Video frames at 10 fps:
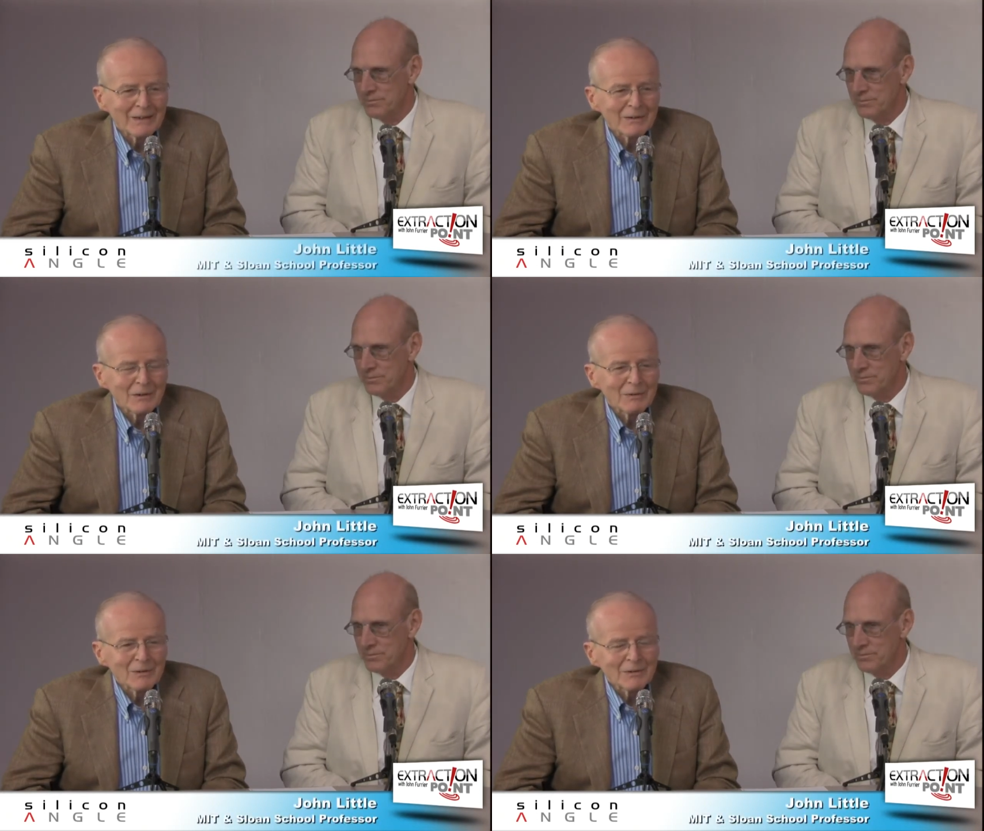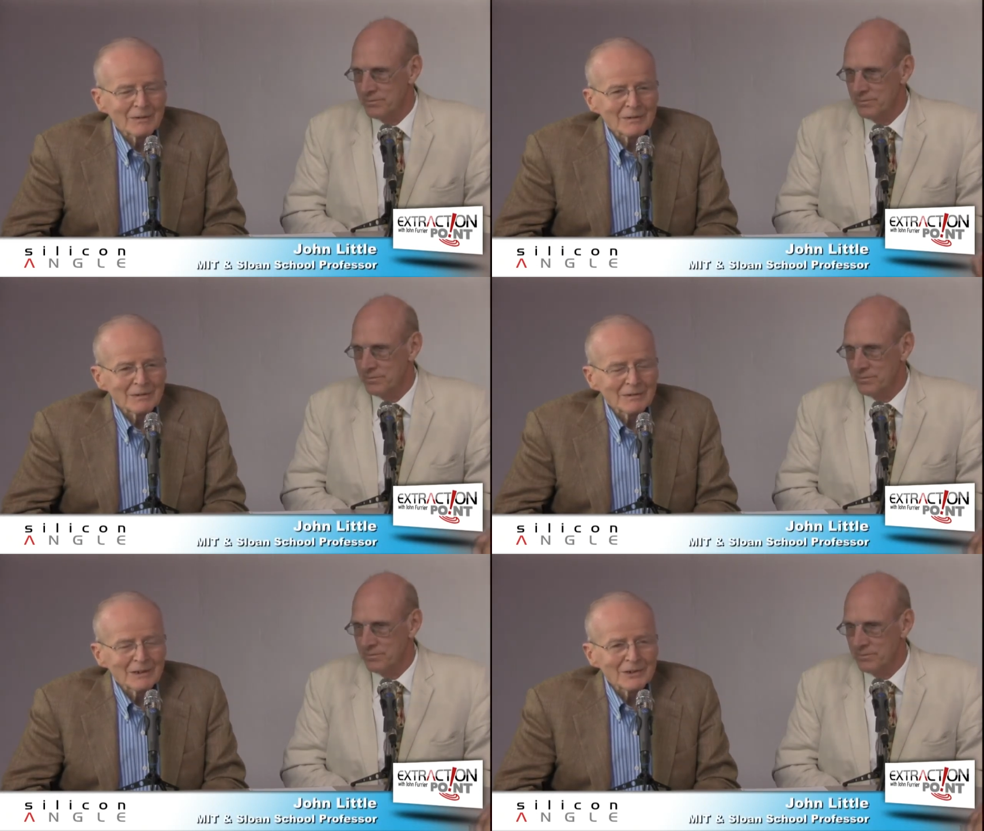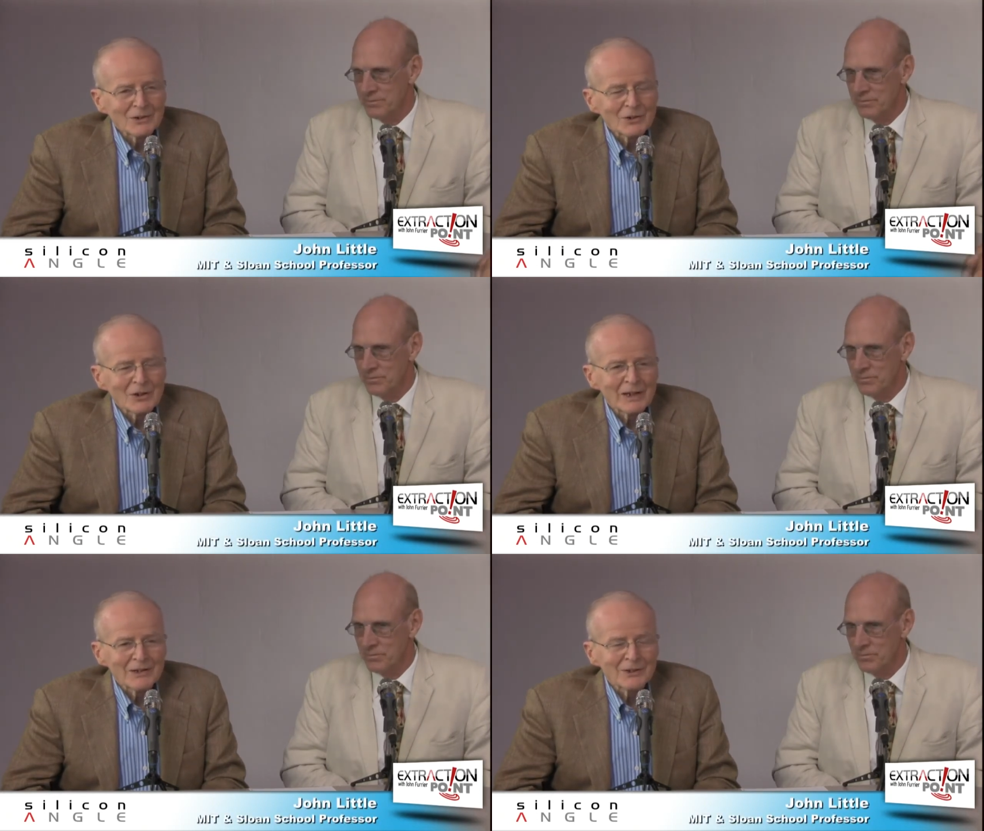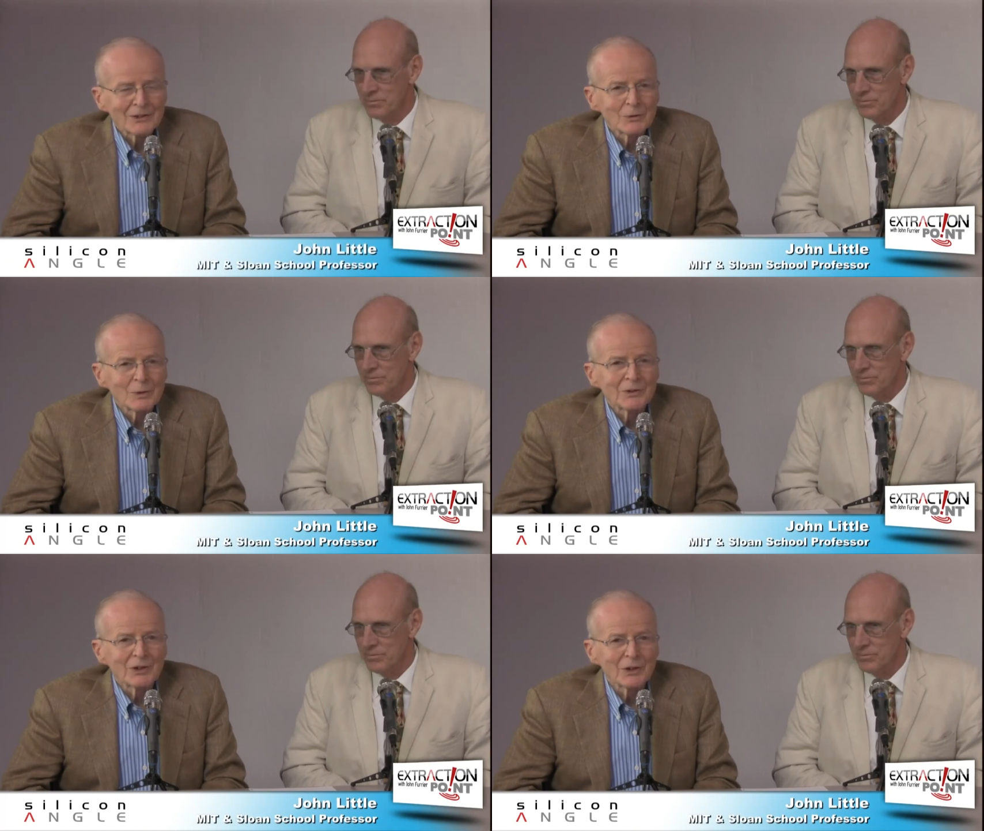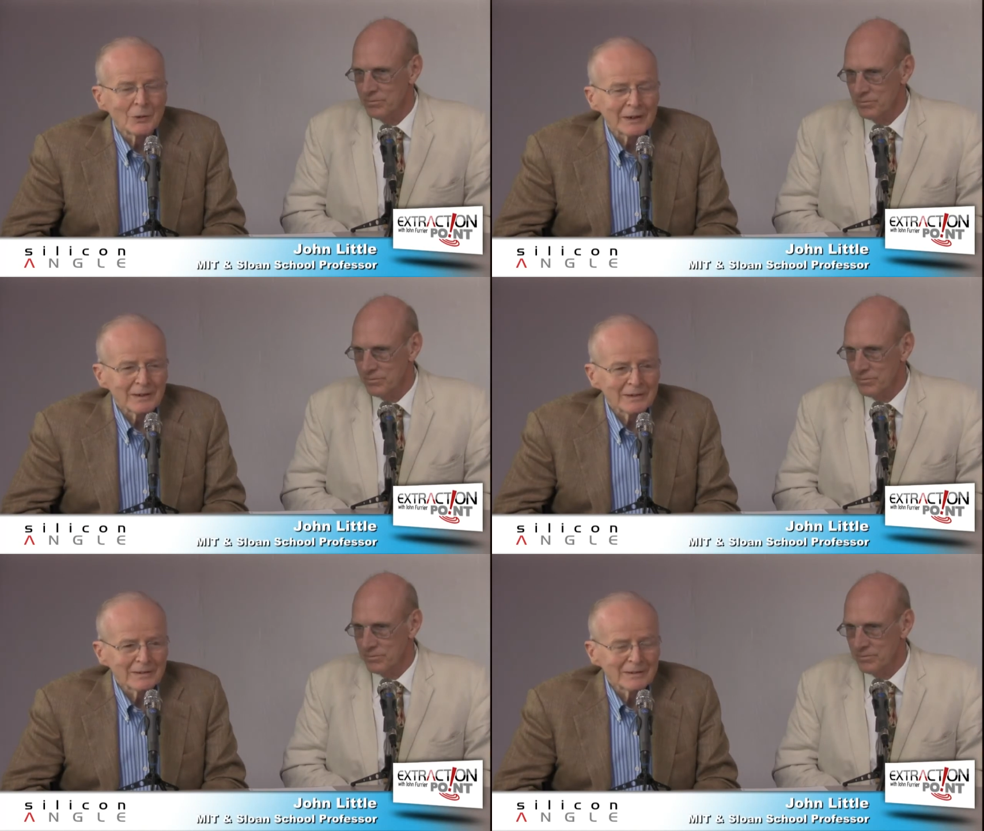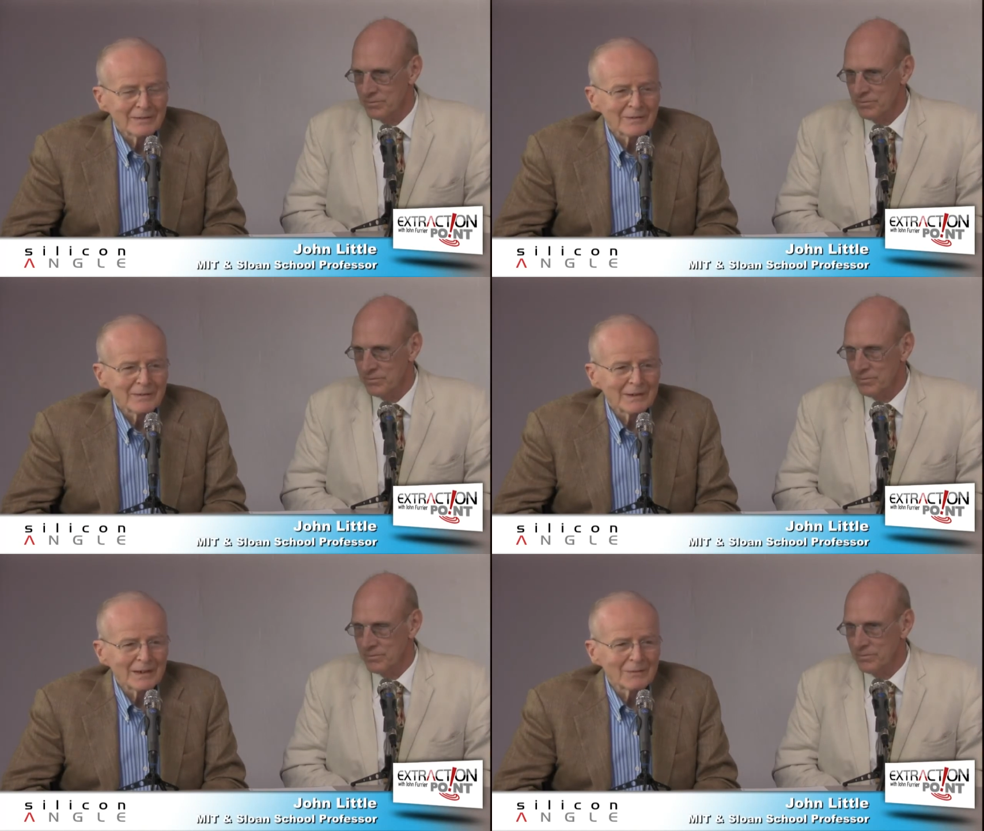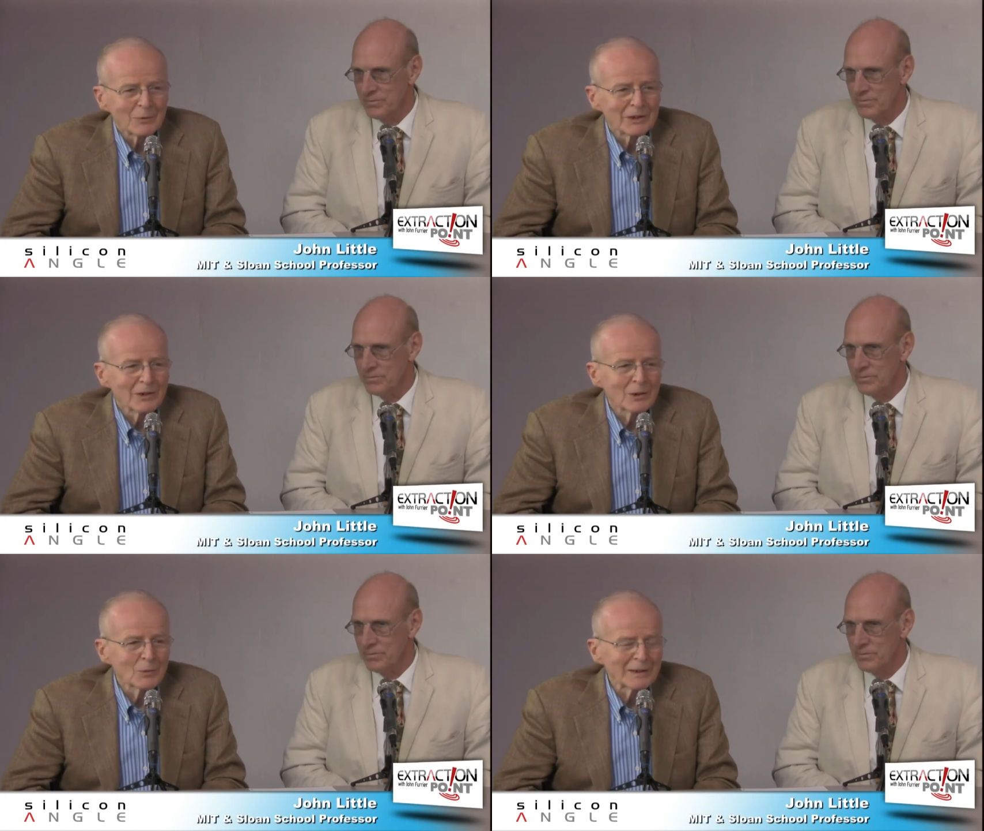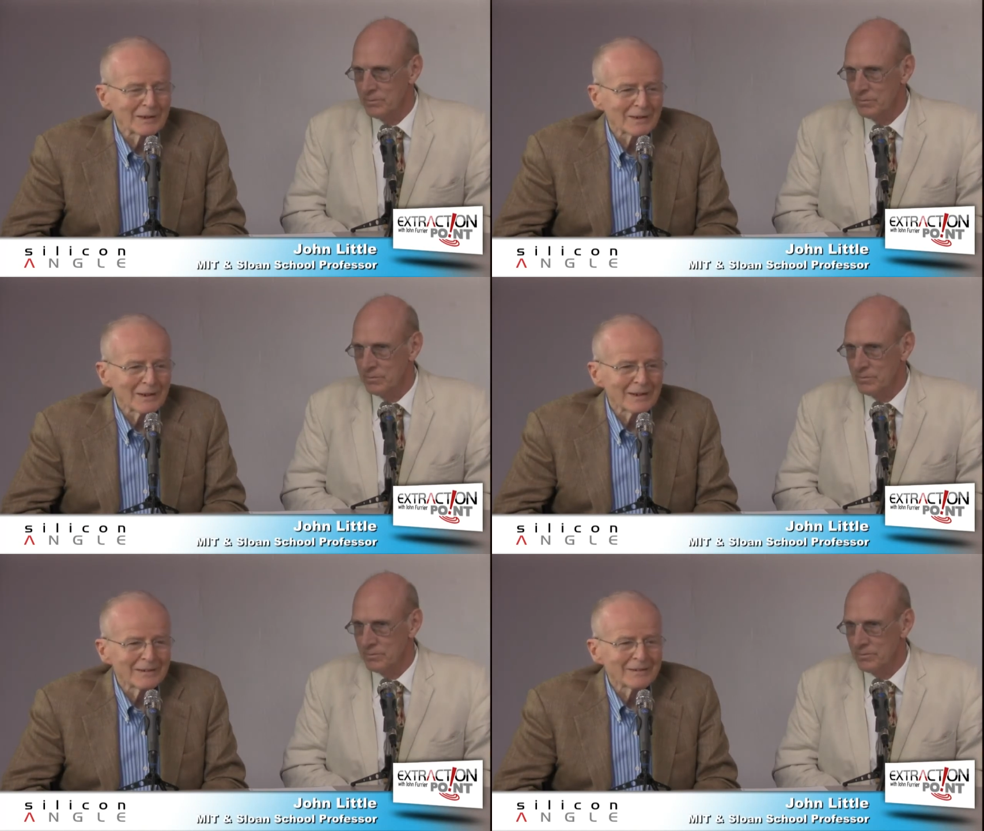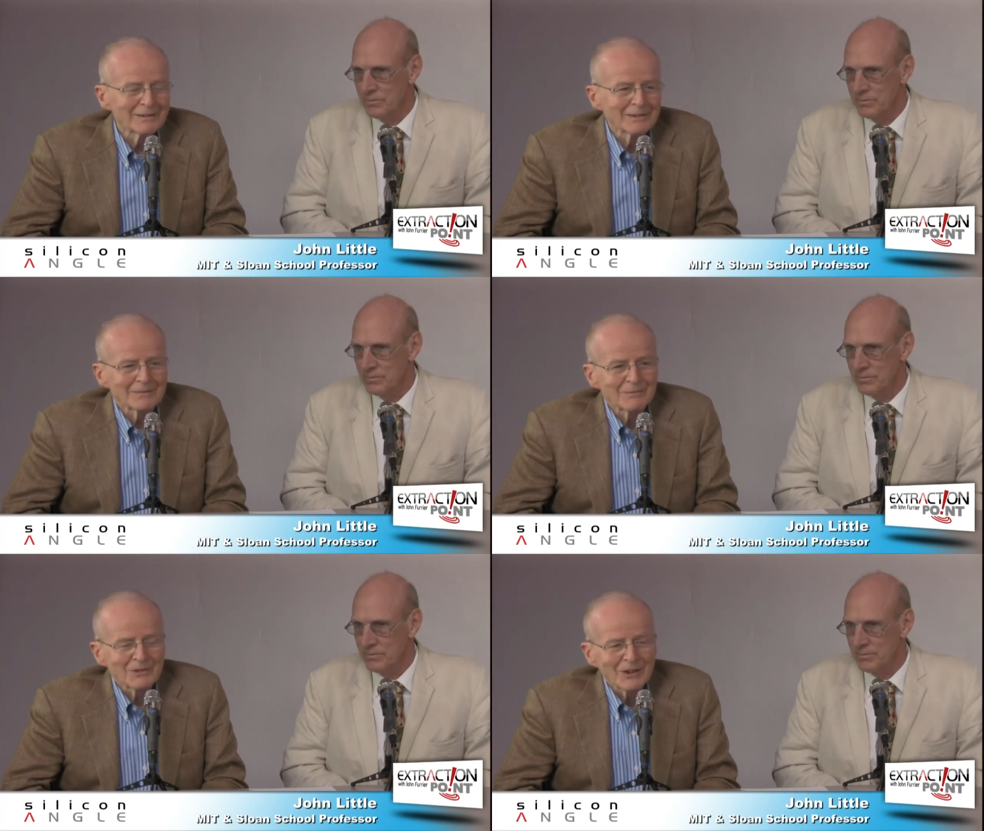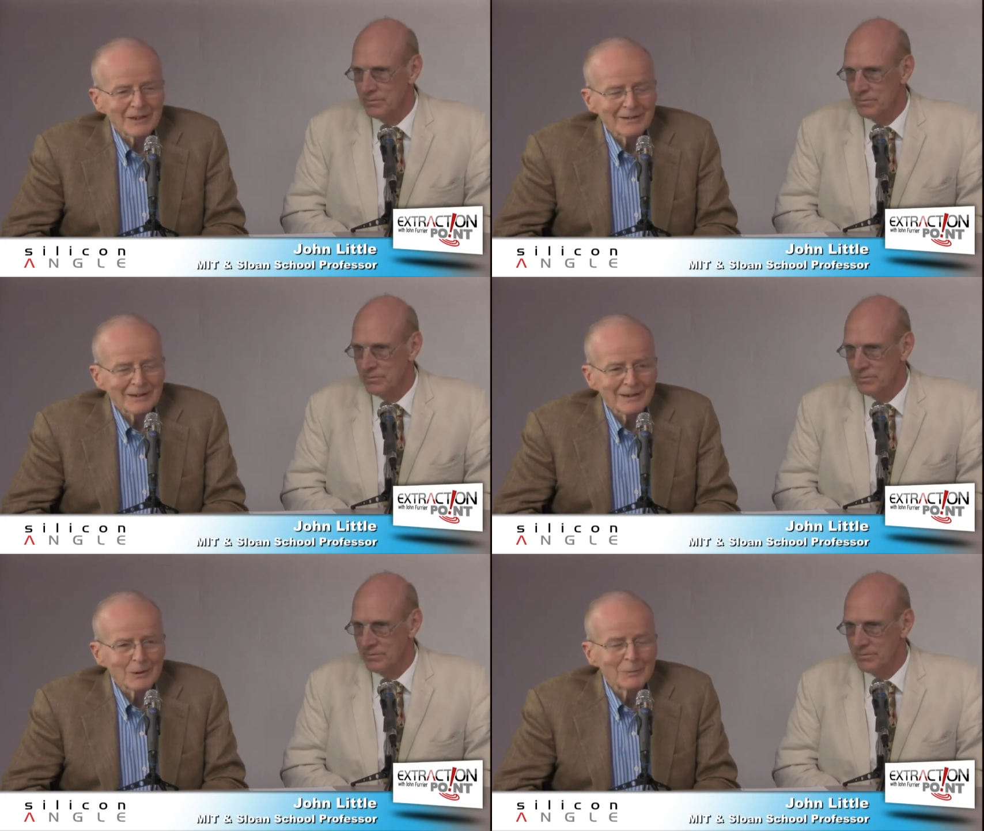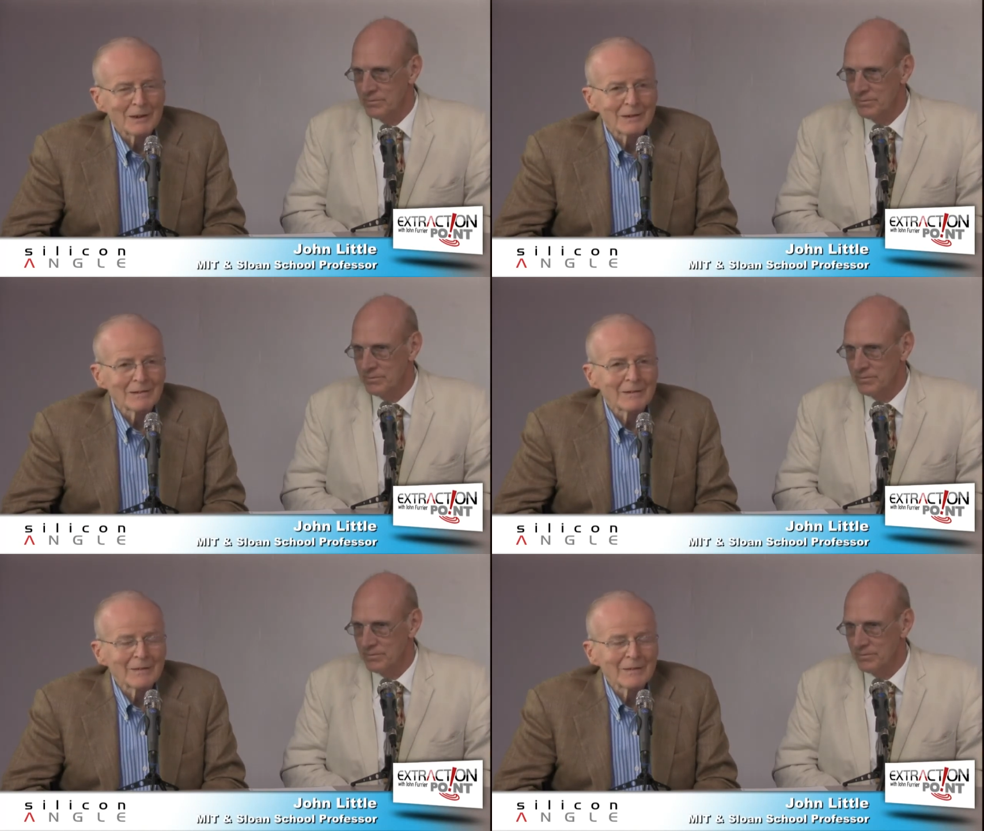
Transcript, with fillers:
Speaker 1: a Little's Law has to do with queuing. And we all wait in lines, say at Taco Bell,